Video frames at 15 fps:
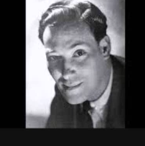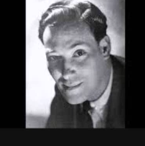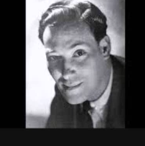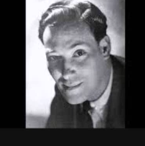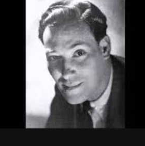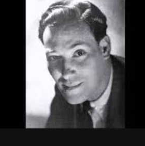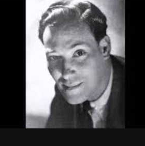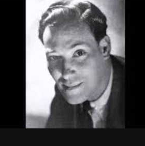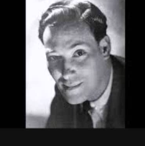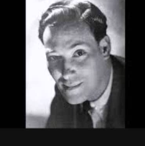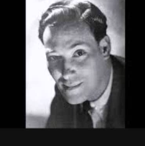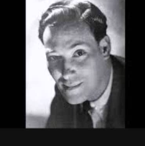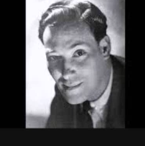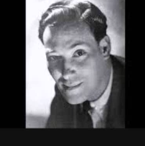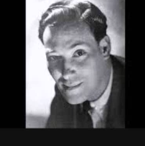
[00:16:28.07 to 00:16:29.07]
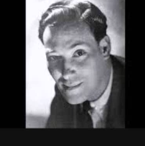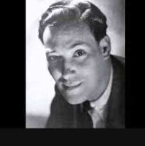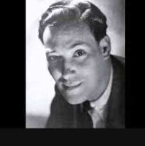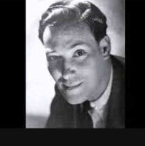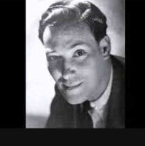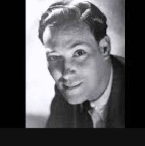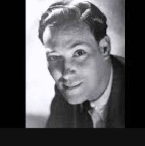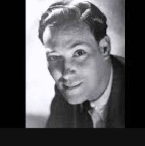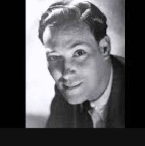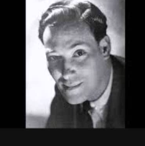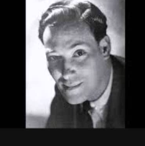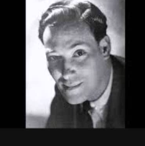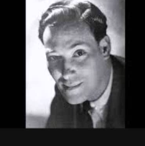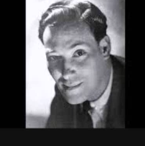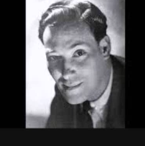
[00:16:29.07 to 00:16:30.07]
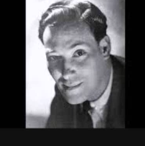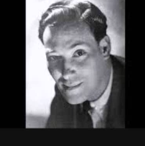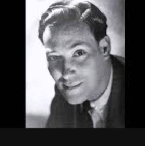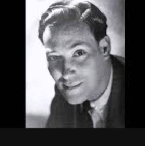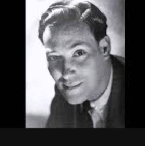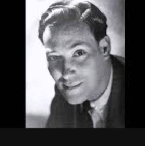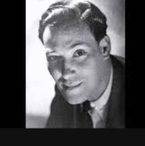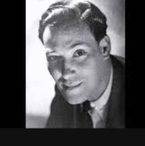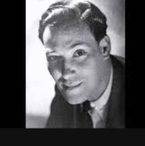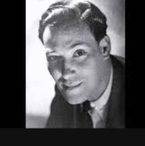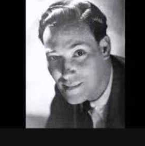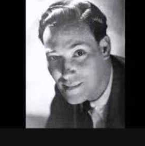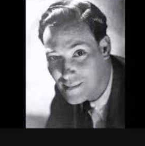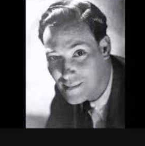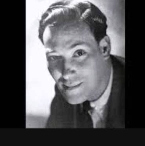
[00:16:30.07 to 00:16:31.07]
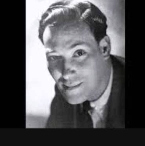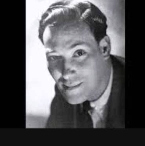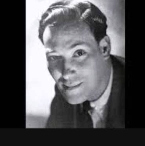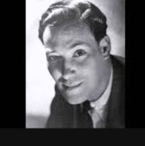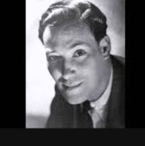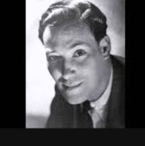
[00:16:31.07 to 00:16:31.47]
The face doesn't move, so there is nothing to read.